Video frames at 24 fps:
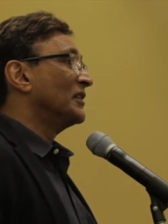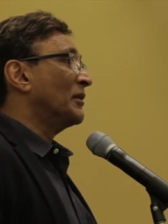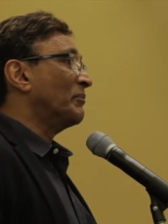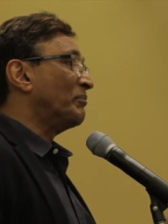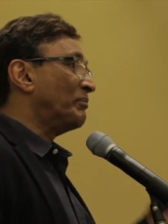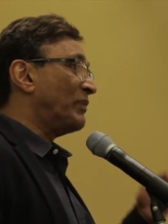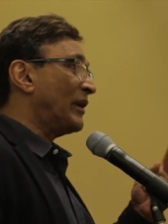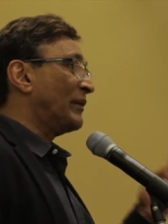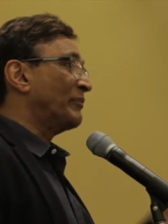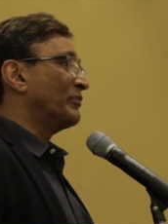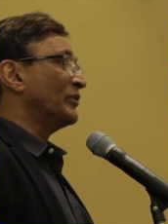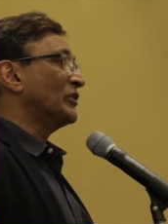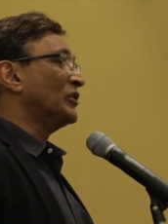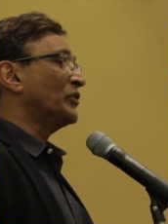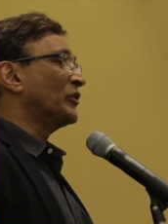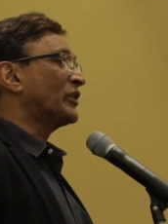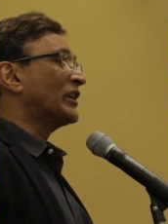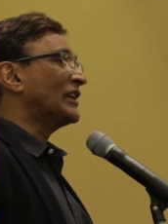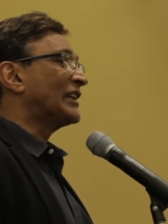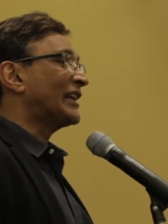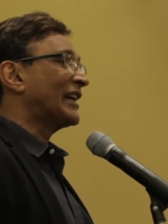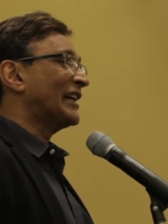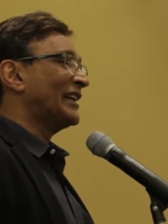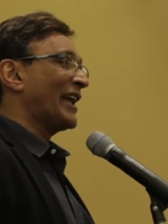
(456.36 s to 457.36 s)
the people
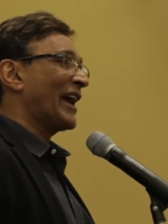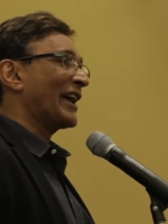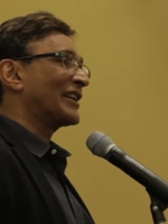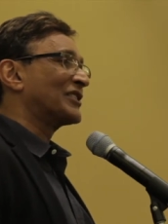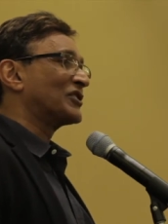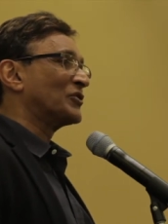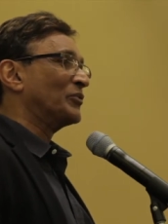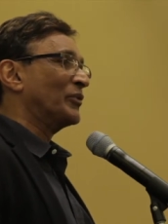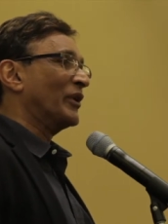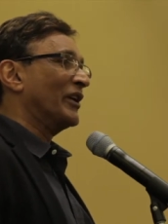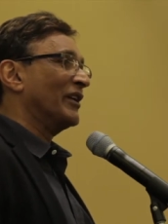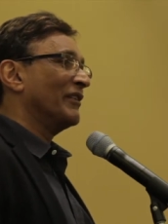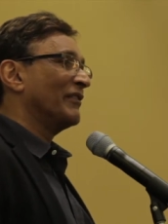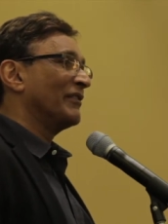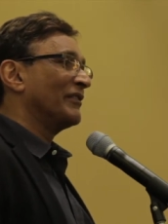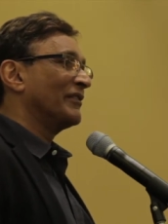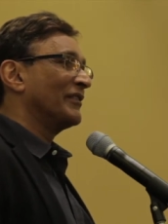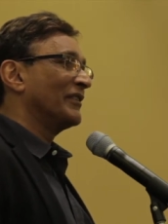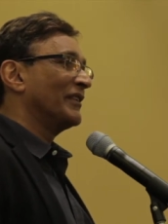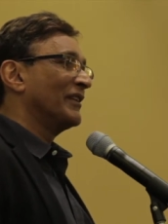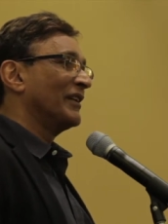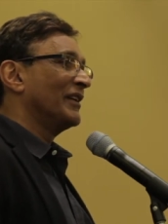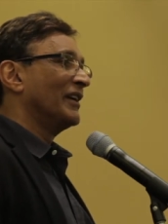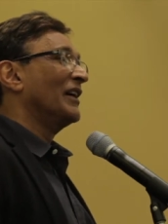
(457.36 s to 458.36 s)
you can connect
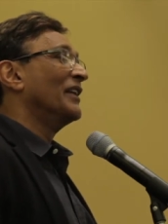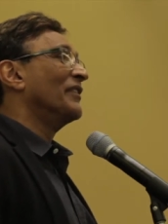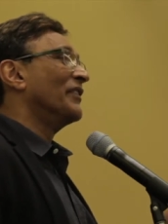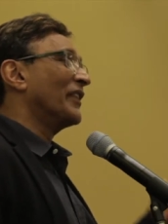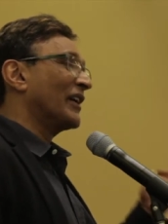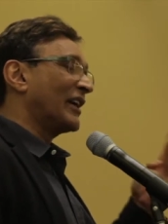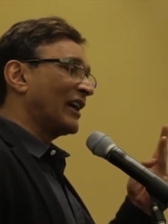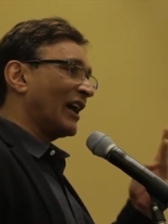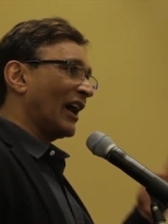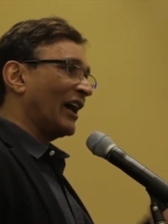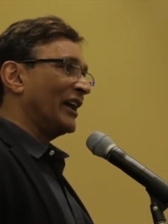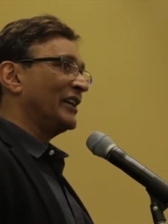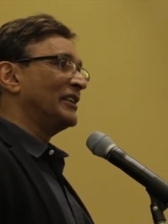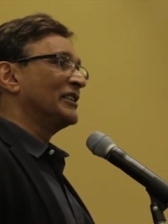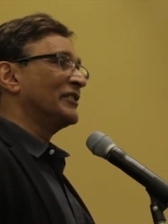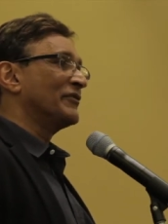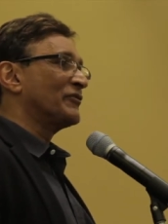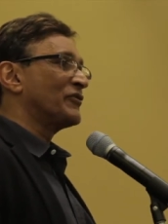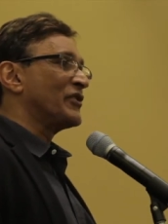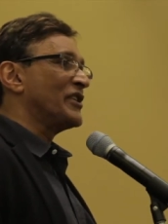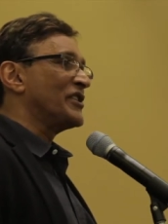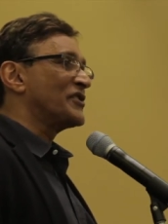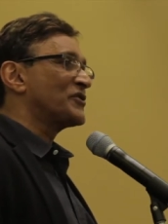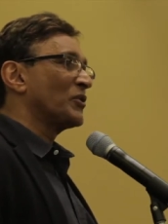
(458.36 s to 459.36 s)
with, the kind
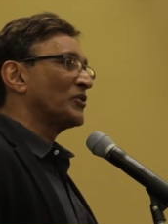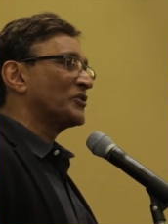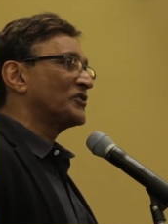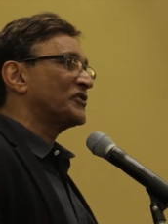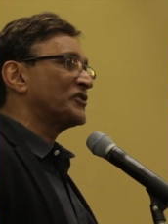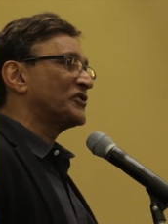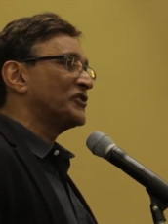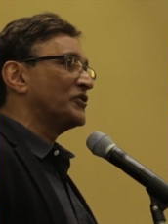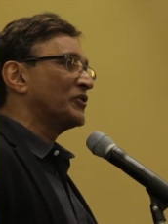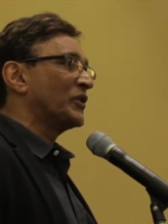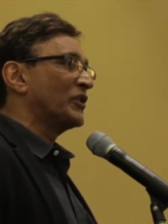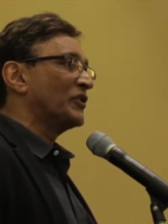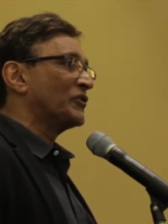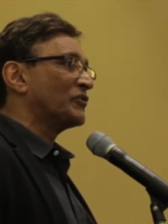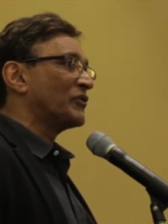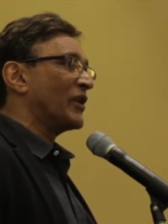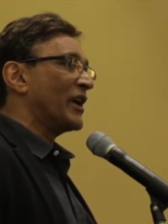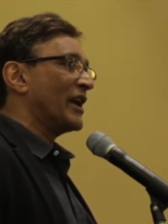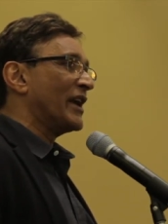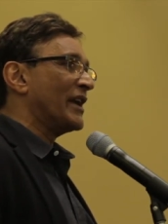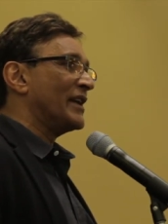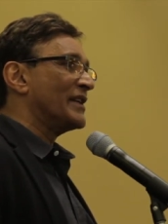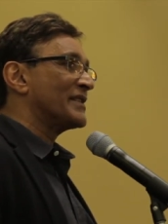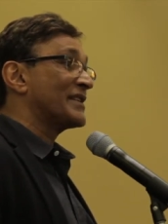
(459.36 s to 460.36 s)
of resources you can
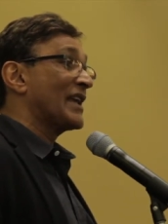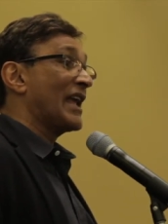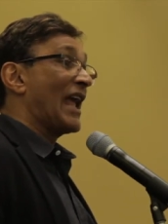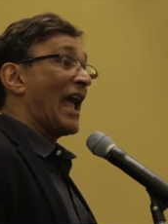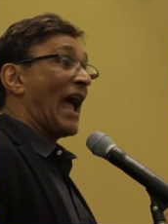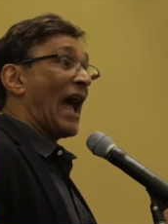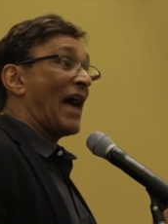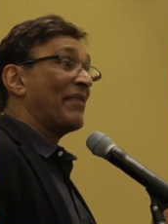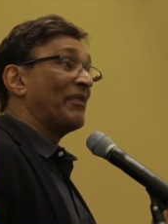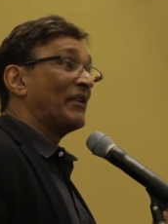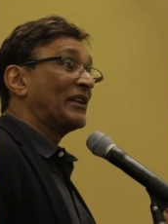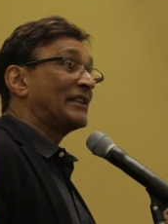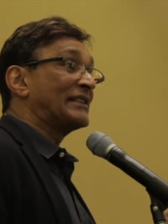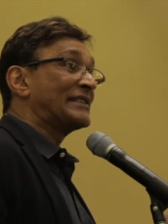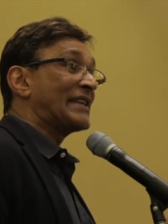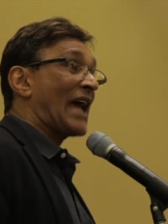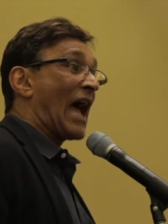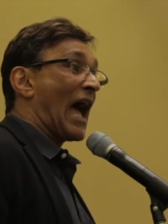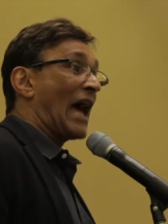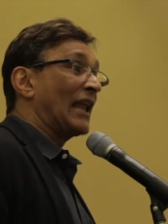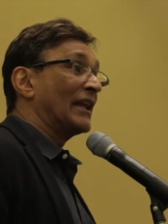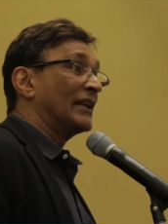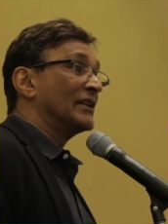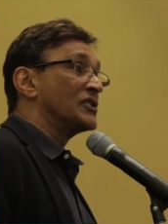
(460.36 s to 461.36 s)
raise, and the
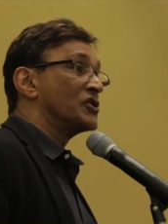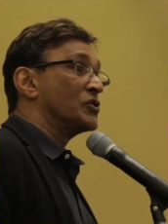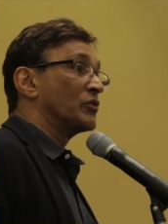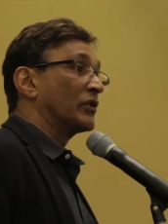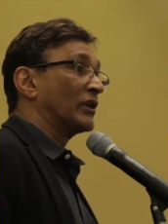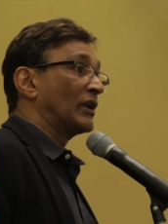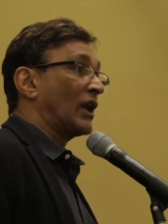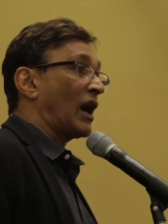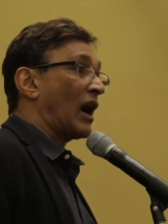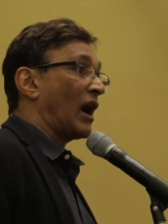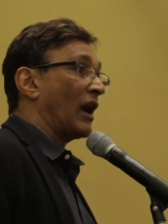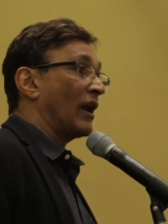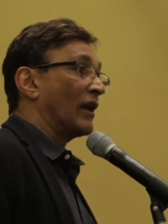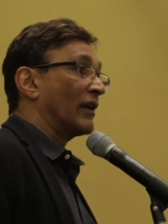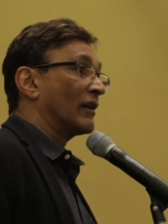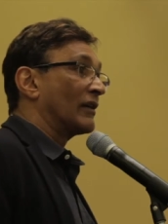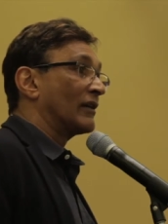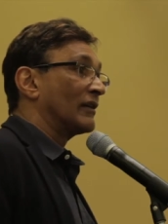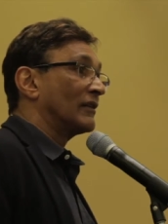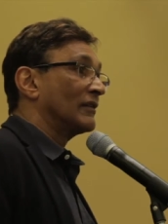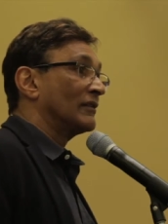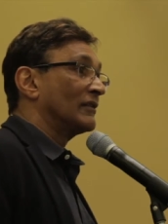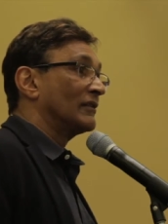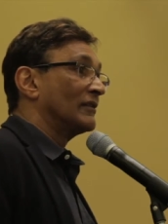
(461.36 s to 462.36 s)
talent you can
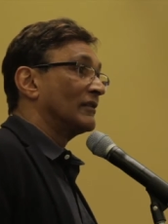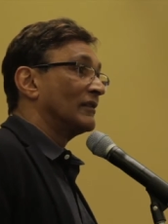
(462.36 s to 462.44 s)
hire.